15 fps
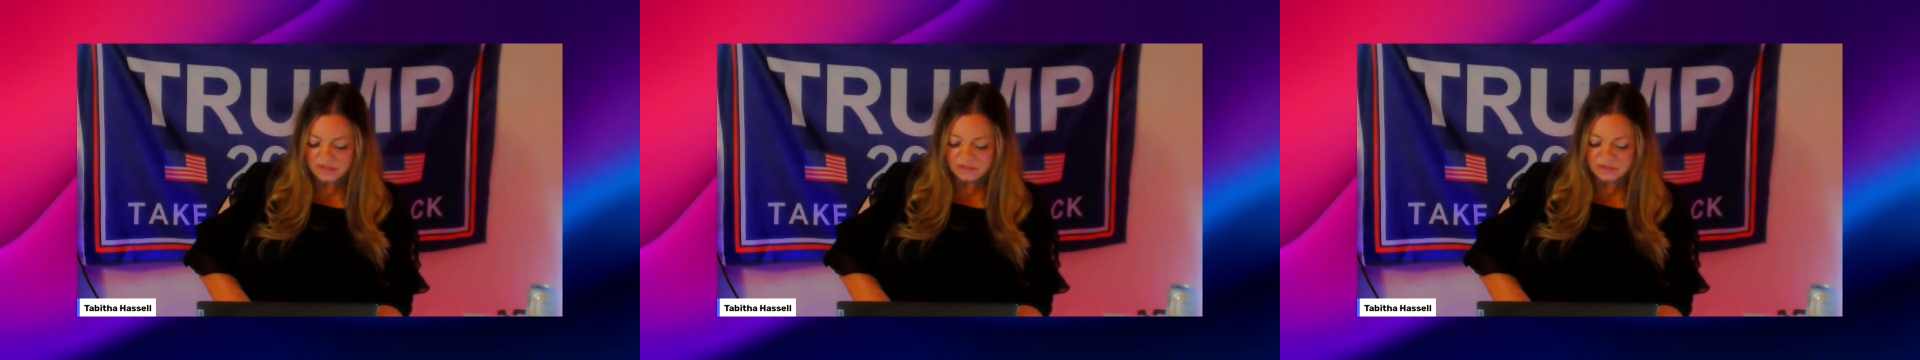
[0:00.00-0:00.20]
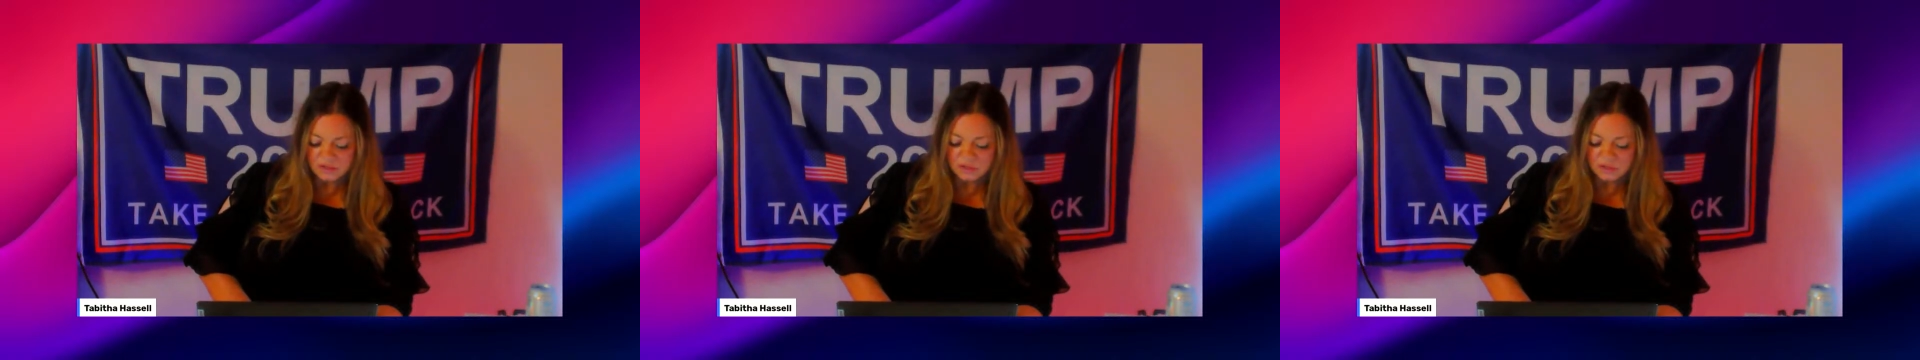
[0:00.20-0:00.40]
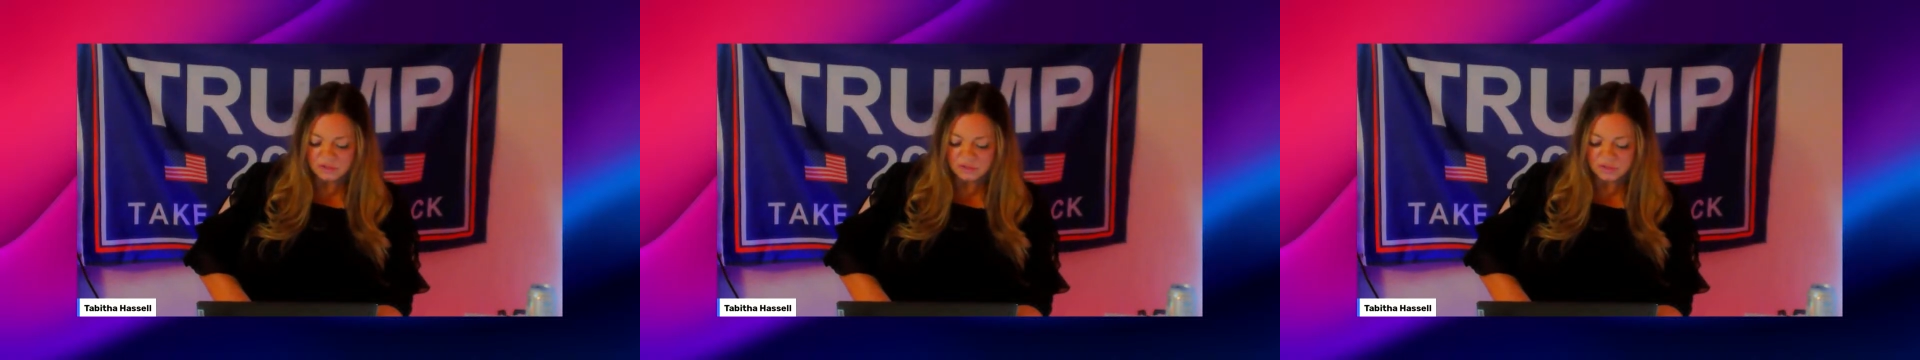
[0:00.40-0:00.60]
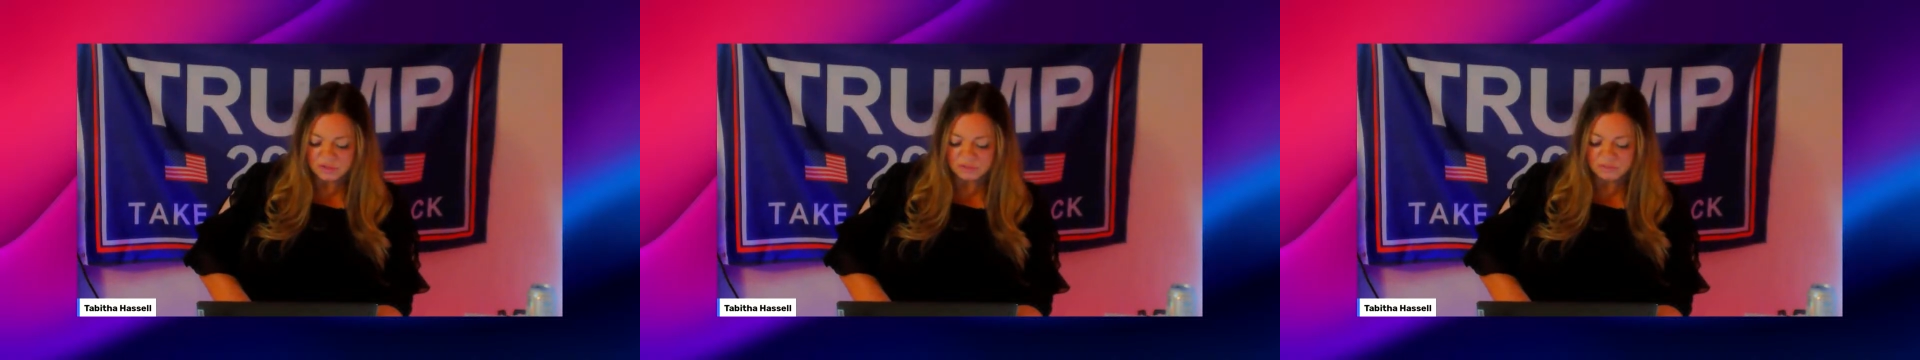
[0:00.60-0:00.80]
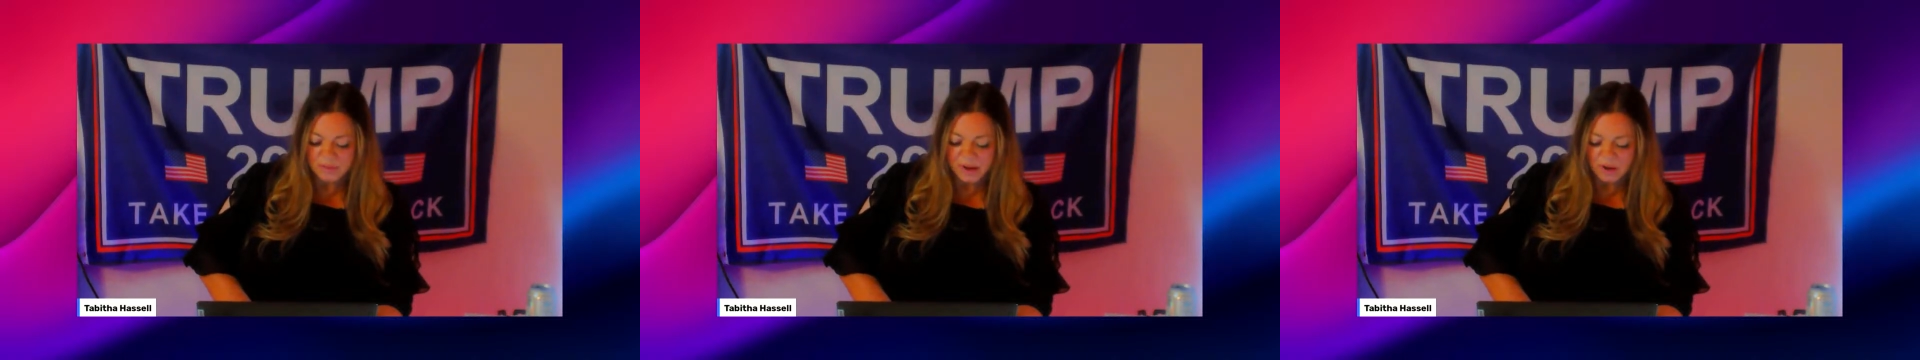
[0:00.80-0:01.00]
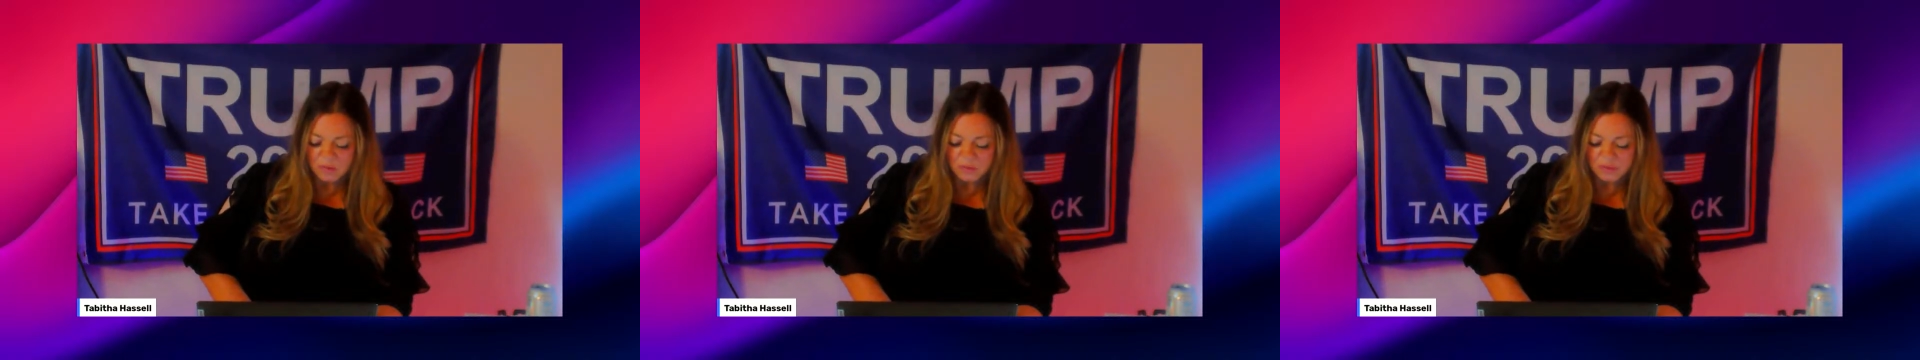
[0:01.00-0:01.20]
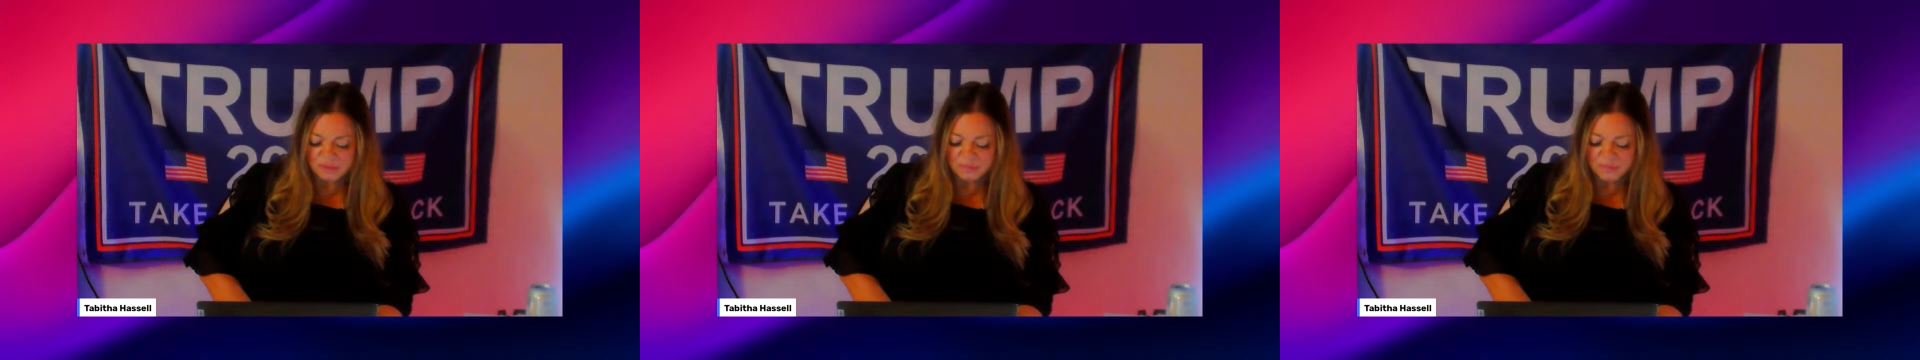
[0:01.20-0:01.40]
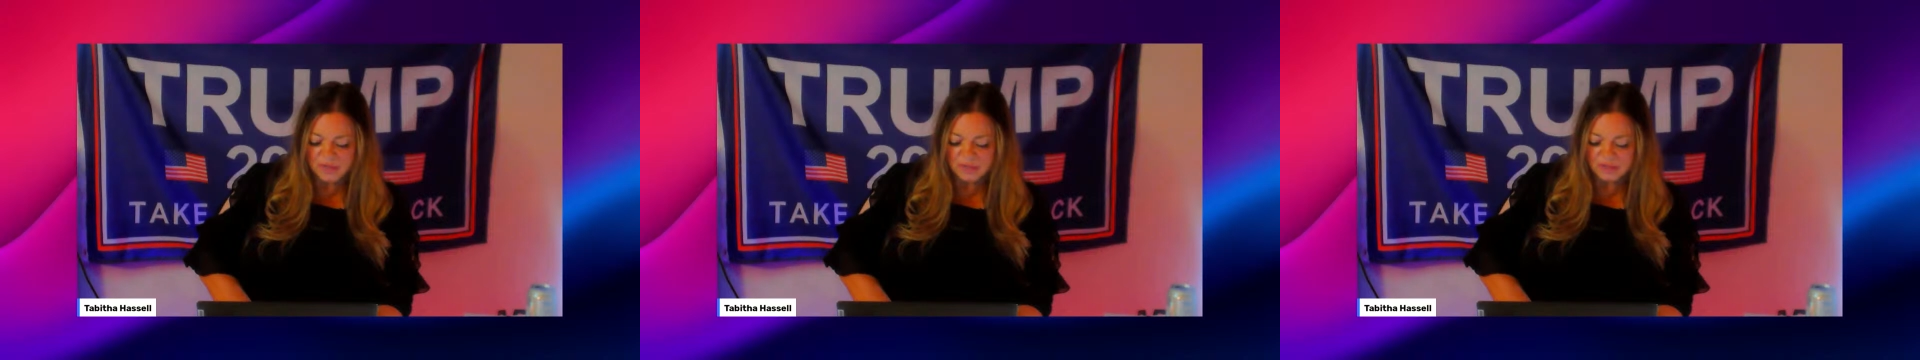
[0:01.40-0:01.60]
So just bear with
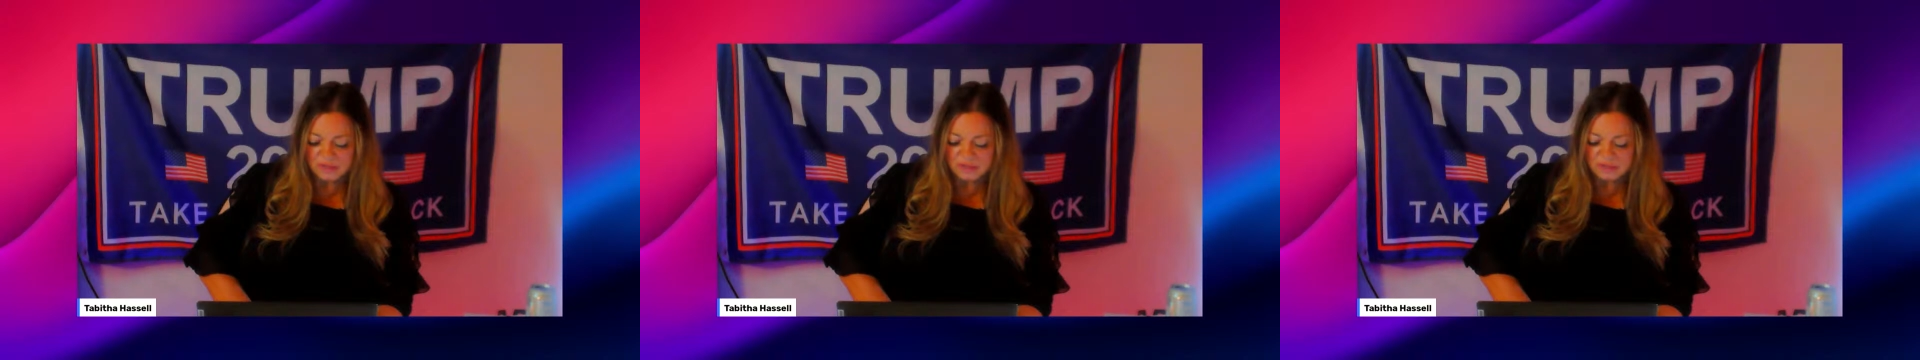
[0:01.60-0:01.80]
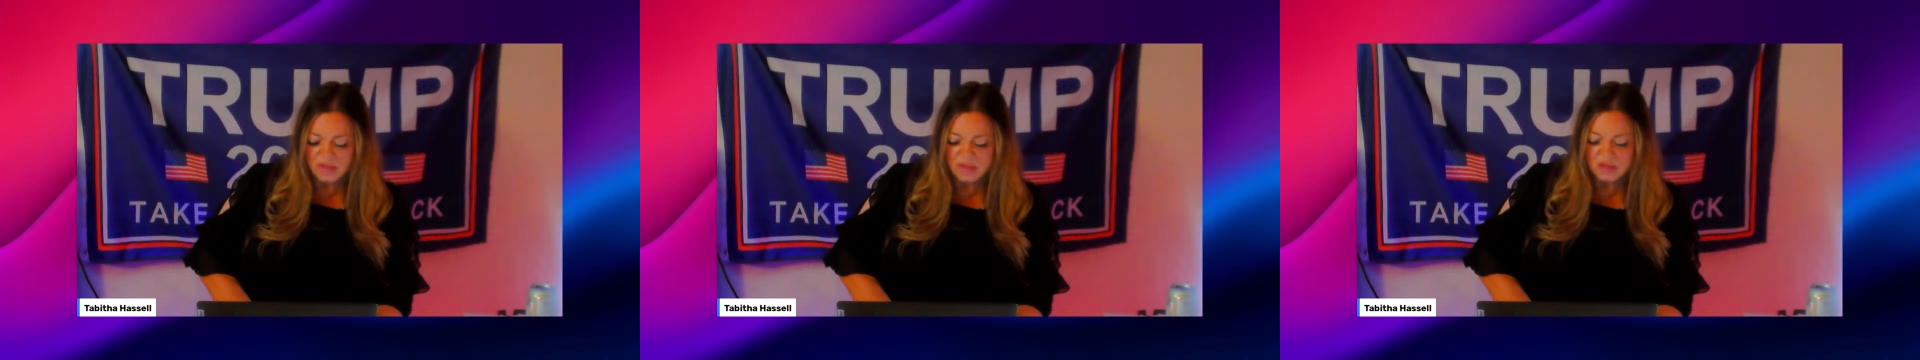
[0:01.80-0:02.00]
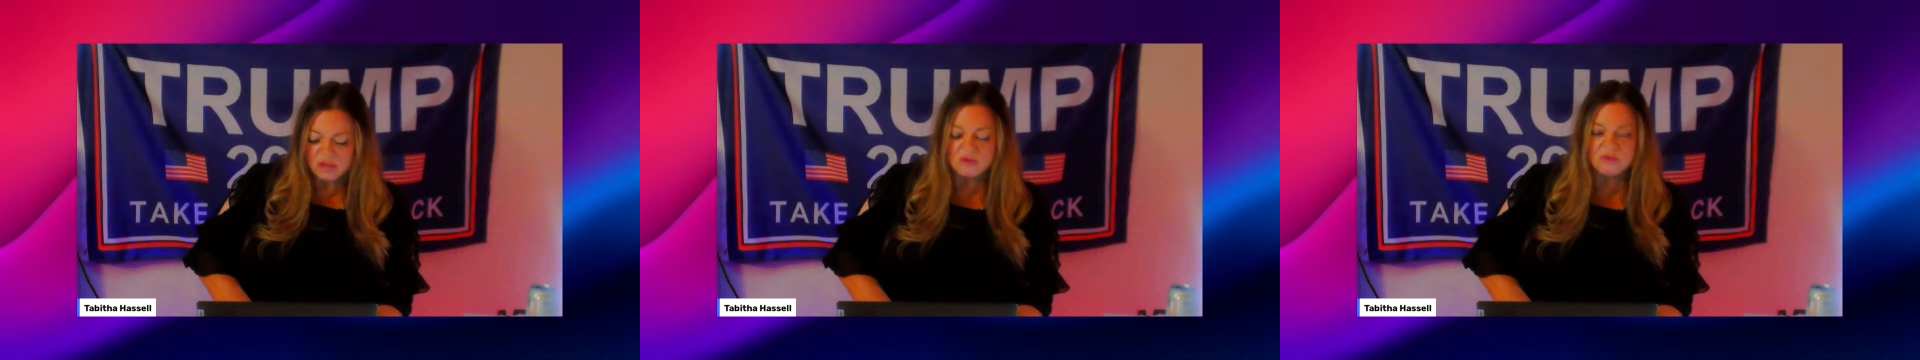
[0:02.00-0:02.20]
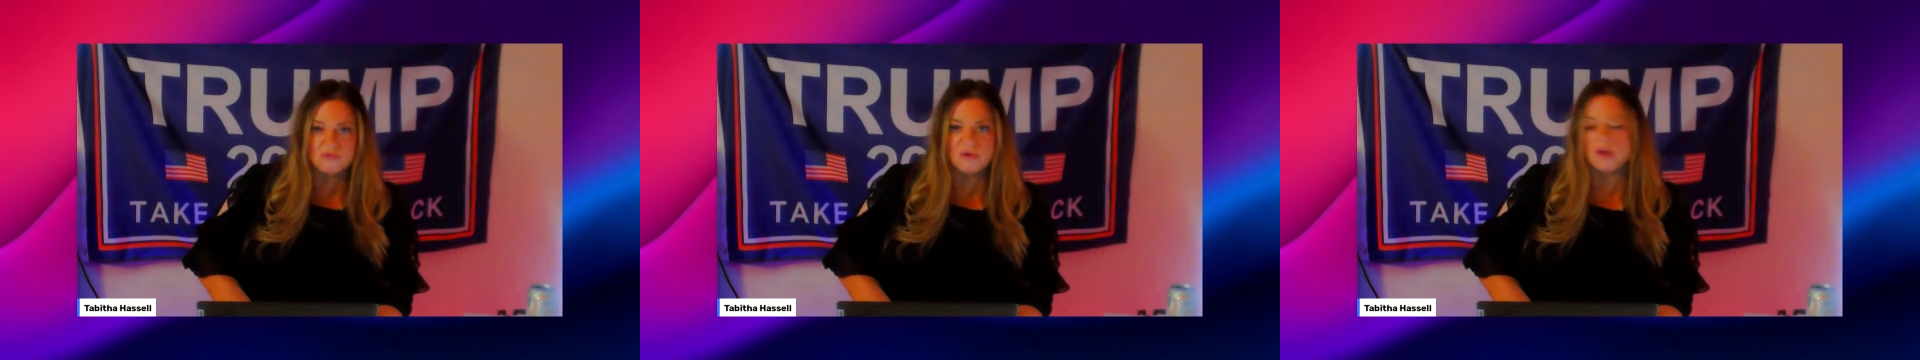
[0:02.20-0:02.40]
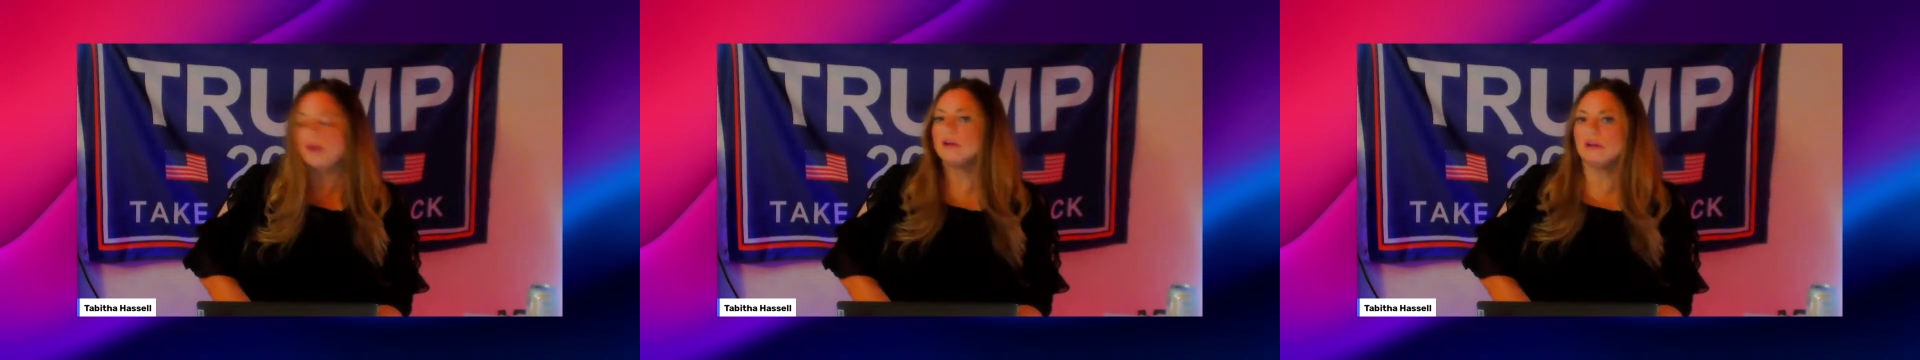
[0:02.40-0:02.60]
me and thank you